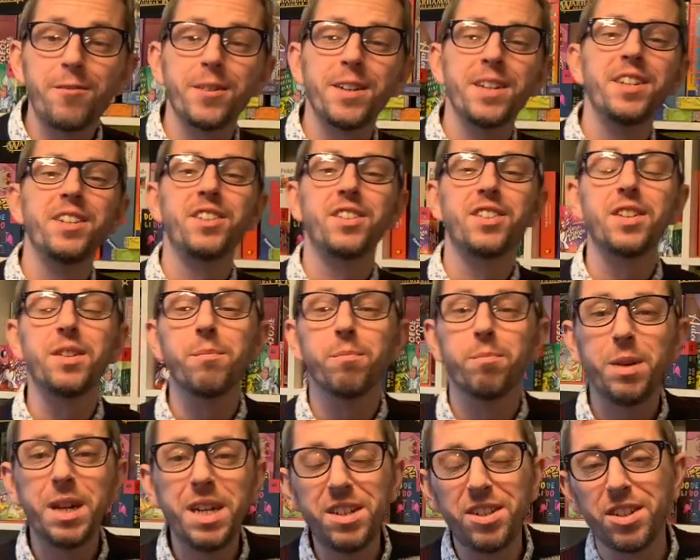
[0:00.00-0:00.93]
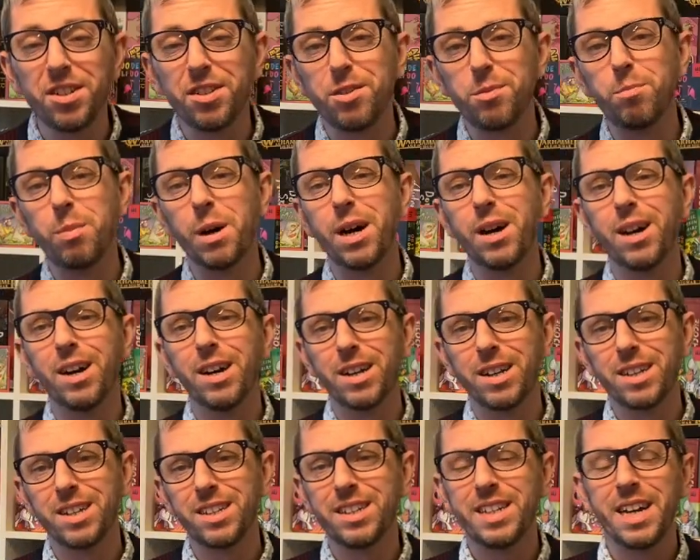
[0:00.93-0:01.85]
is St.
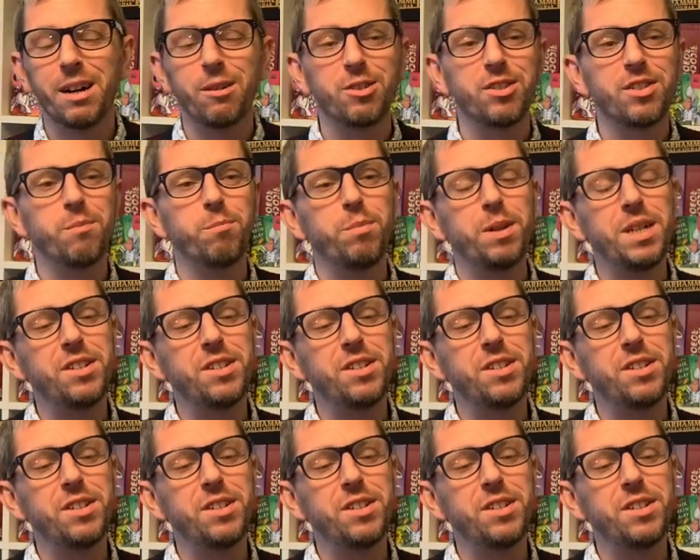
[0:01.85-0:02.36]
Petersburg. Now, St.